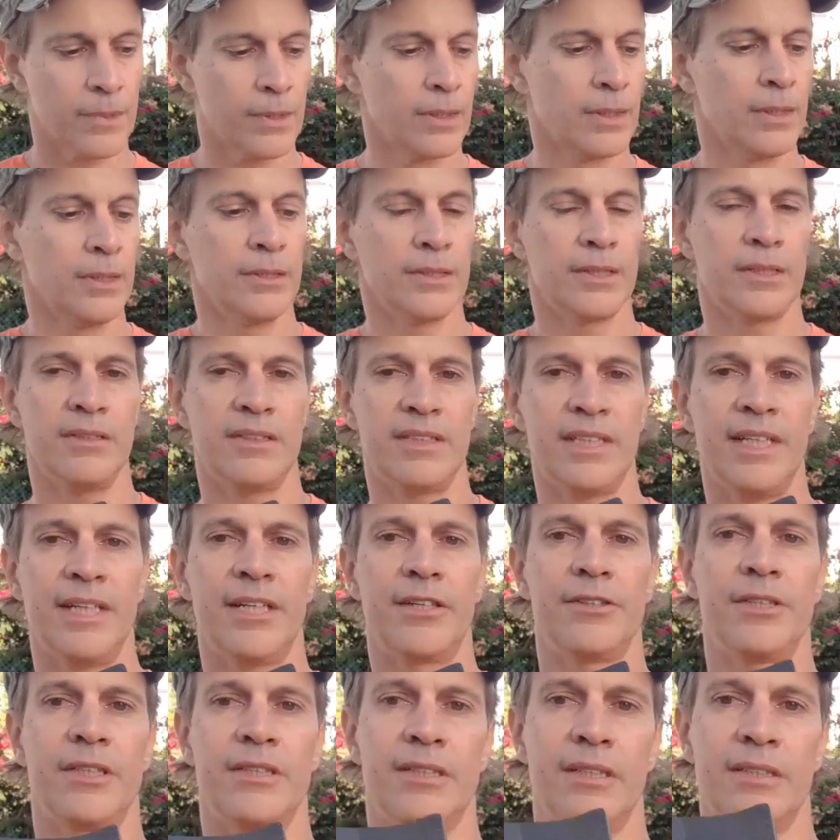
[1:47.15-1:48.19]
You can see
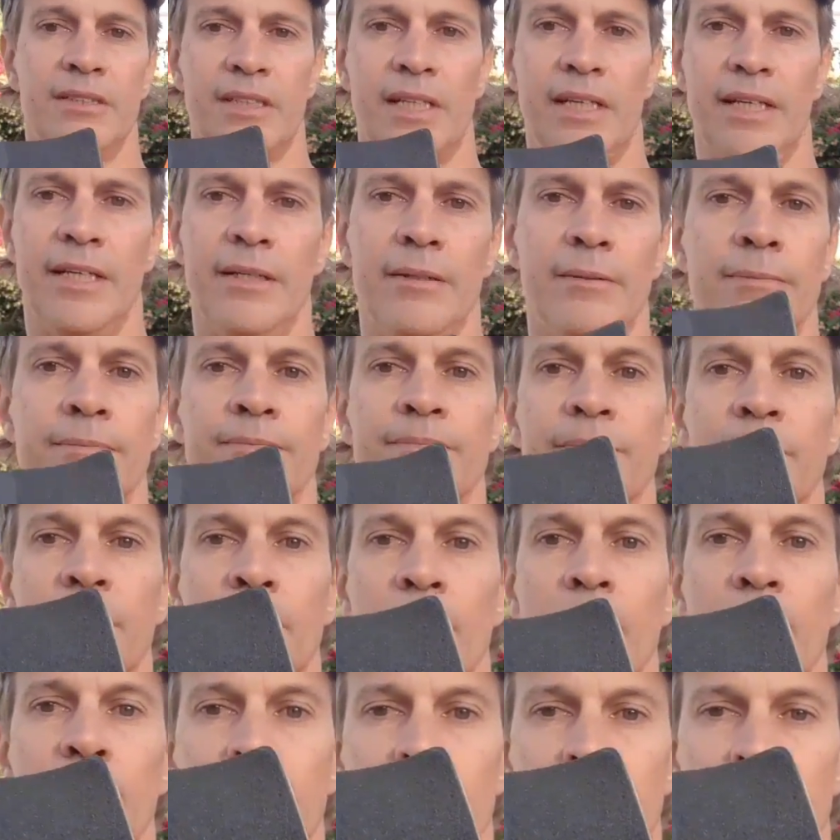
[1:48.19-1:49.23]
here, this is a
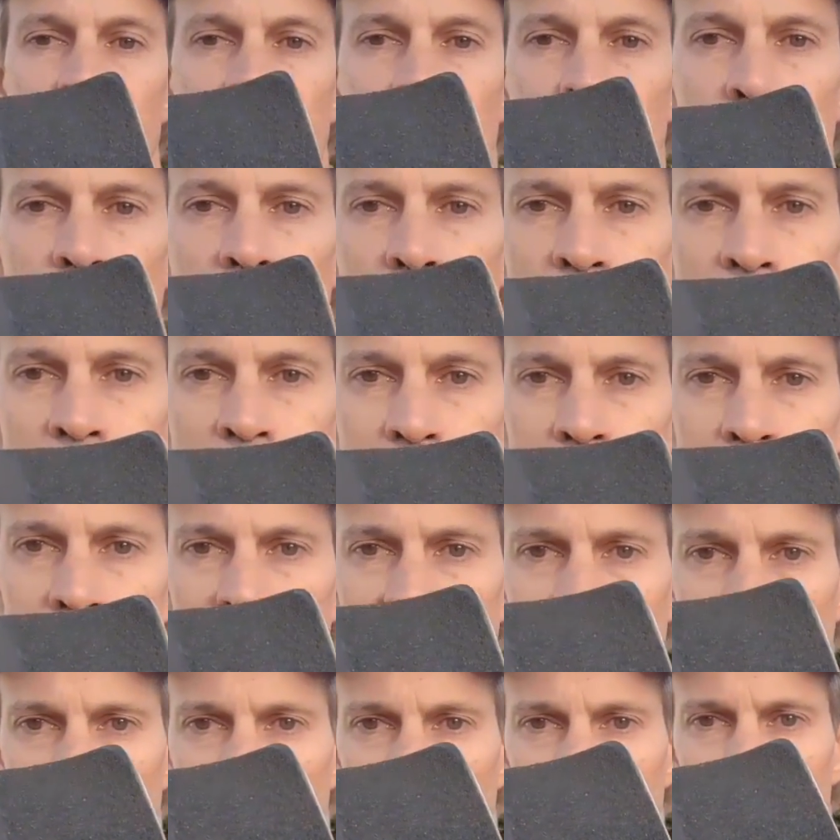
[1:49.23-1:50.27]
drop through
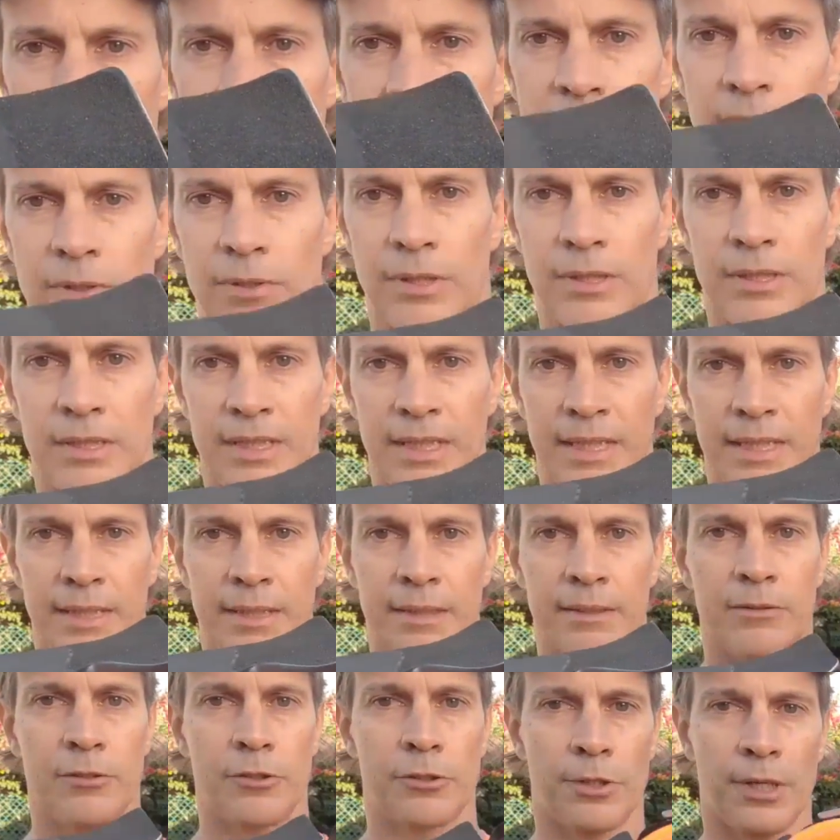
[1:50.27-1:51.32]
setup, so that the
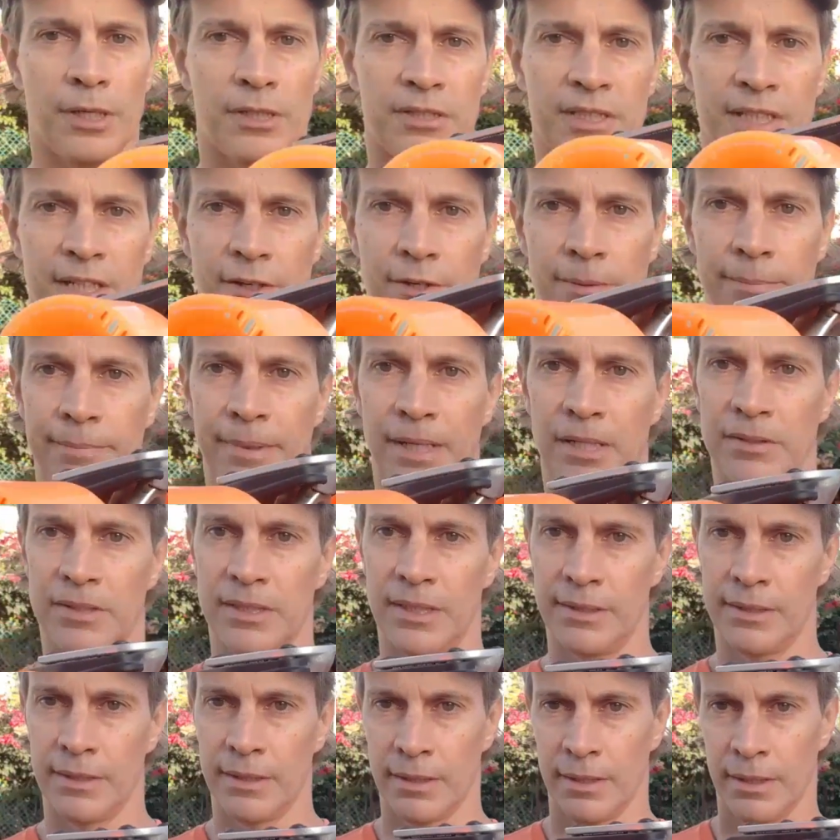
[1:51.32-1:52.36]
trucks here are
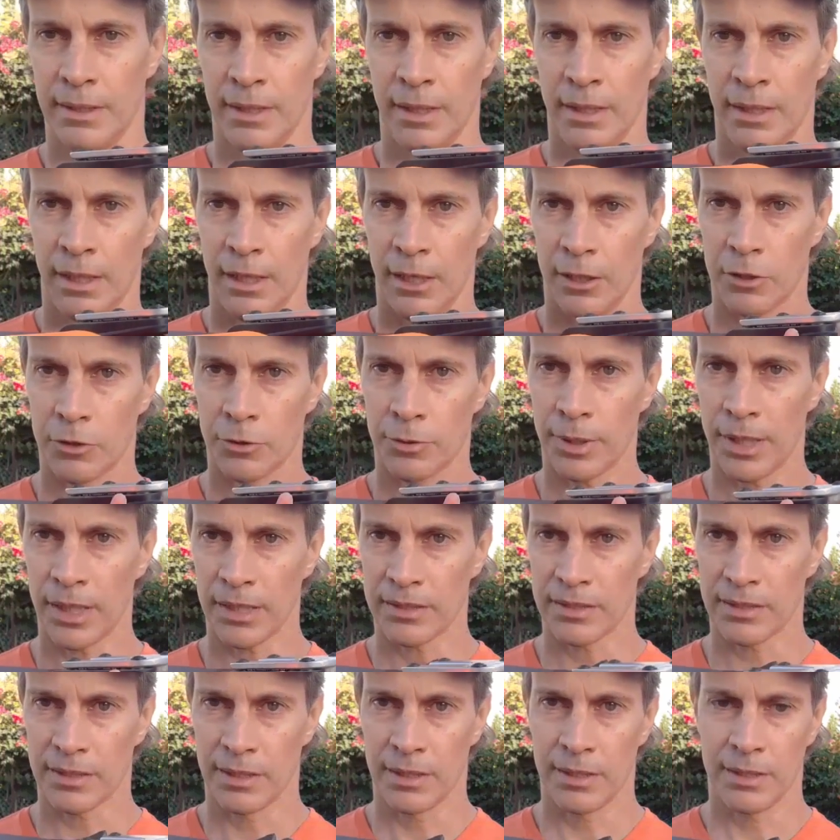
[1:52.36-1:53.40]
mounted
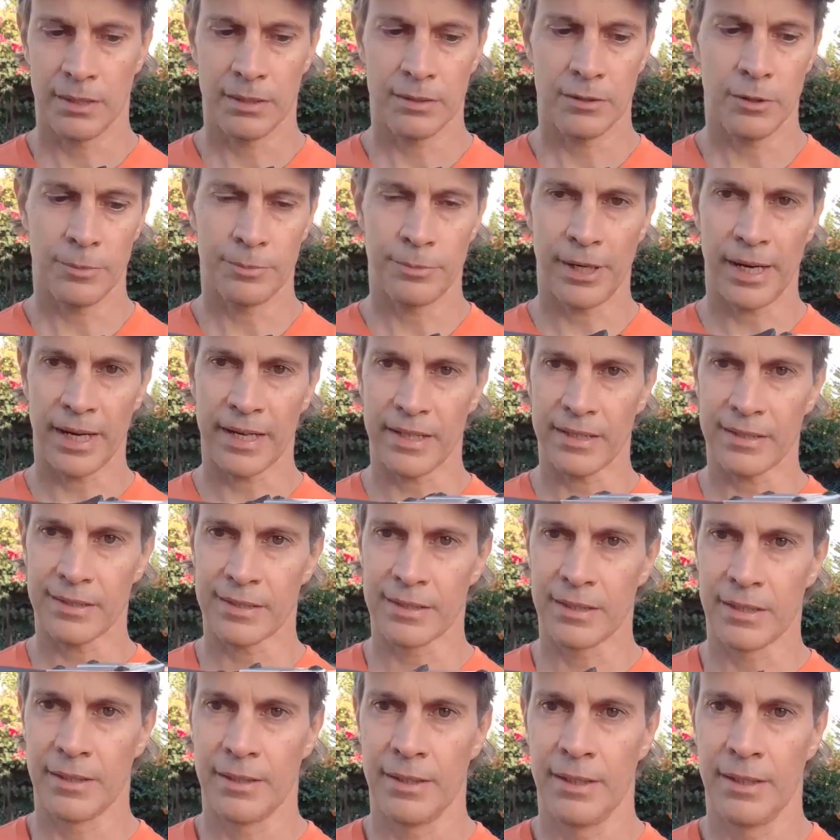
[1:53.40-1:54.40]
across the brackets,